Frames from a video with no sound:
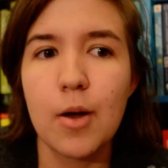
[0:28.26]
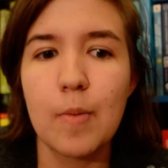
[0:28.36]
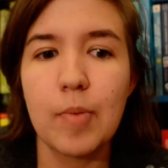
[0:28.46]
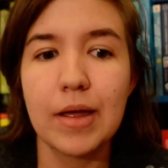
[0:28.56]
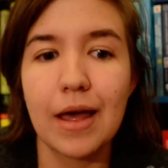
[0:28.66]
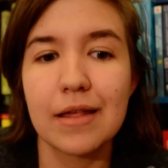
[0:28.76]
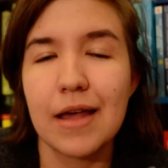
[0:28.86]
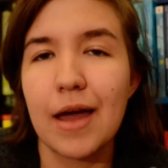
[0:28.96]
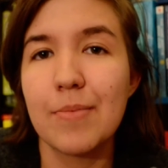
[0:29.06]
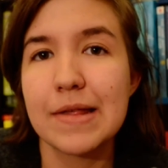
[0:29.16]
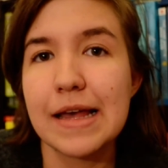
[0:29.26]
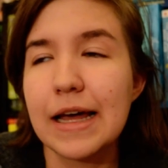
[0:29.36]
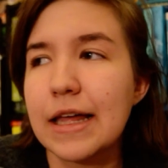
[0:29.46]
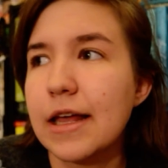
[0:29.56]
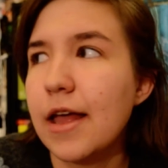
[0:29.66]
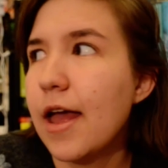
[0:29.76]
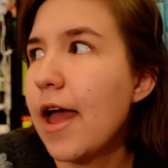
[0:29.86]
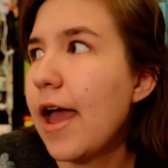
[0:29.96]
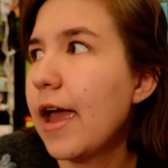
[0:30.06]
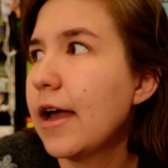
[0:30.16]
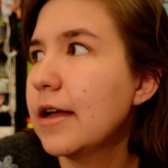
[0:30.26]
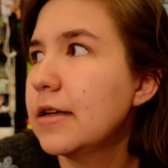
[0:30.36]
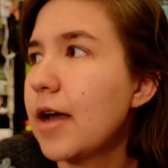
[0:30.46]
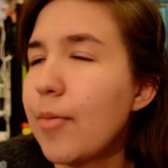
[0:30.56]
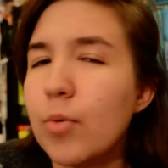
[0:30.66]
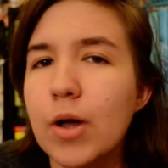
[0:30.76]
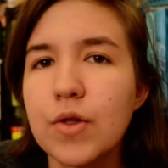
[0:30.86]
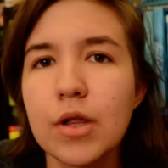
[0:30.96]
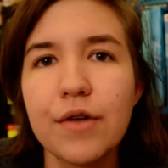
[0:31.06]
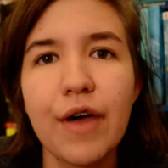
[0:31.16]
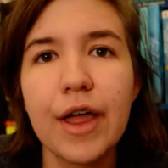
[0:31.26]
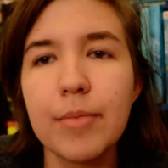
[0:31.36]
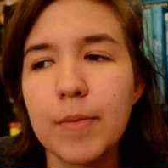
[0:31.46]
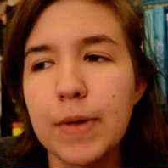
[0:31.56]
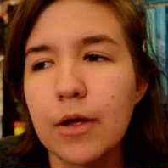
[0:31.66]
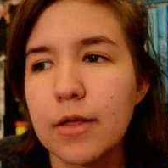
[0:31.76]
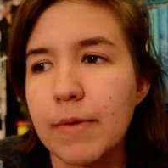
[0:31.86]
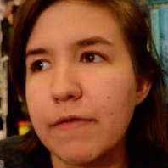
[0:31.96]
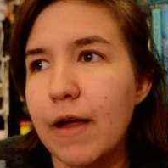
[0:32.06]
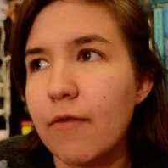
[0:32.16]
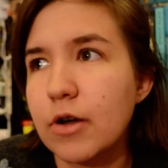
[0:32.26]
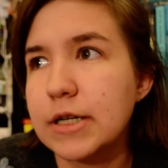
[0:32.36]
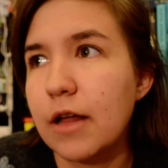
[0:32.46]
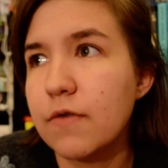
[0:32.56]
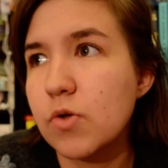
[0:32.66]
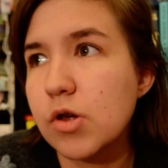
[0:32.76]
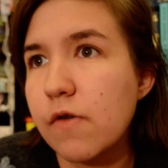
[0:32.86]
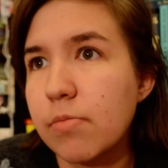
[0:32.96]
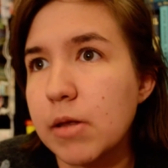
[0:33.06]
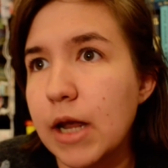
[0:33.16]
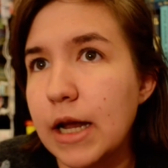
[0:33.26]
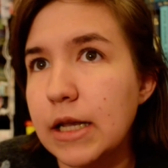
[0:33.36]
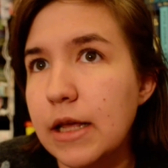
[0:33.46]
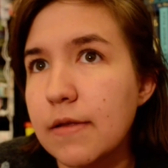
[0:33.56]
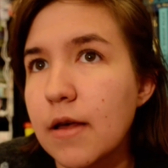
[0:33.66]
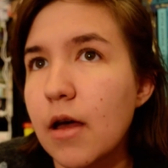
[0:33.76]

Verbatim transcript: But yes, I am sick, and I've been watching a lot of Ally McBeal. It's my favorite television show from the 90s.